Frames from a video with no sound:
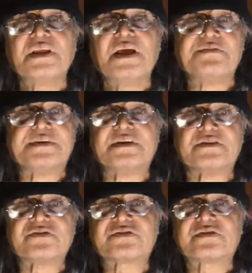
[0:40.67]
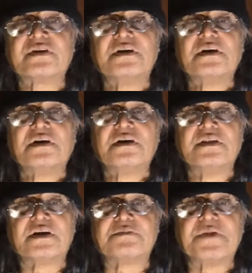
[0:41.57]
evidence
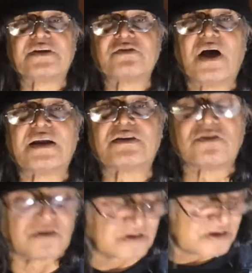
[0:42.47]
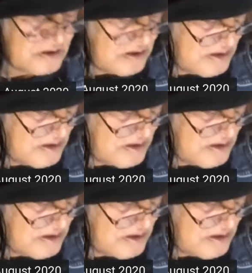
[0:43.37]
that Matthew Hancock